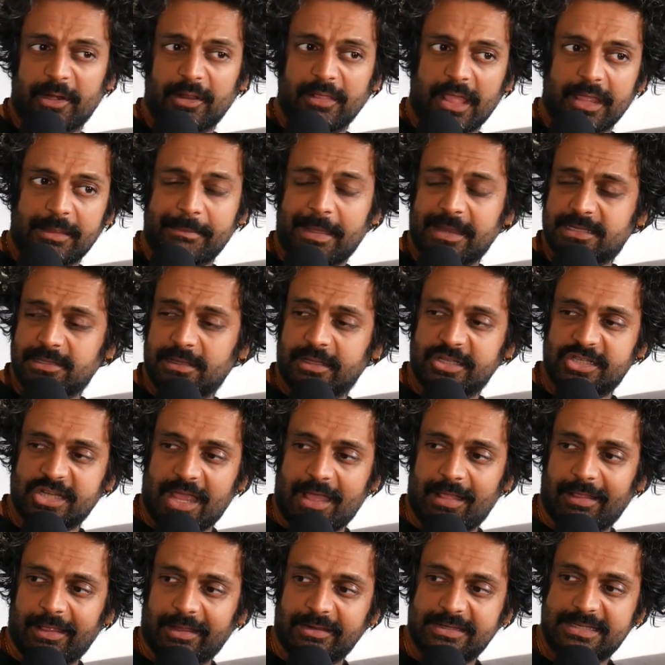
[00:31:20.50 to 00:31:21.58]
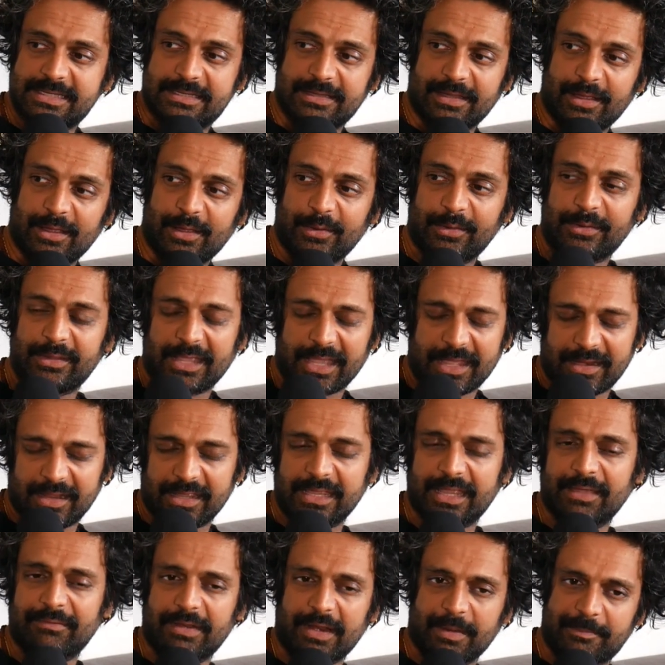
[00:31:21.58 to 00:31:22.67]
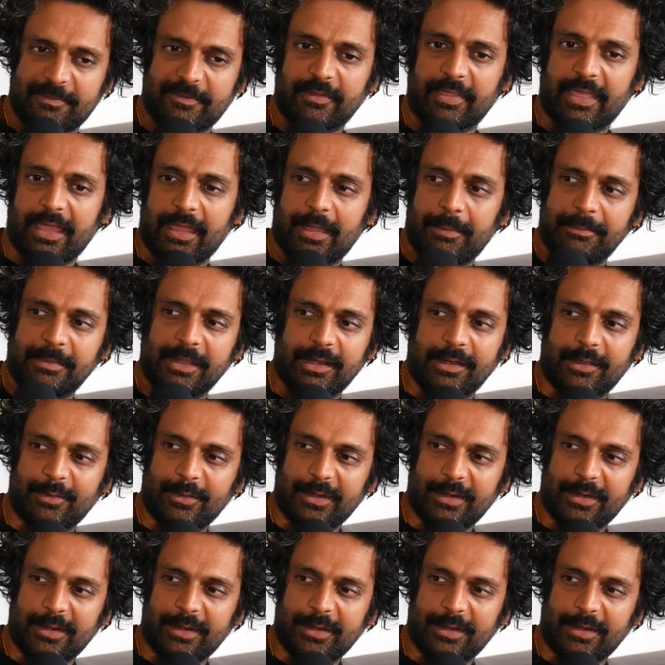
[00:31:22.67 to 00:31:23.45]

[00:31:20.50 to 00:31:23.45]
are like mentally challenged, so you got to give it up for them. You know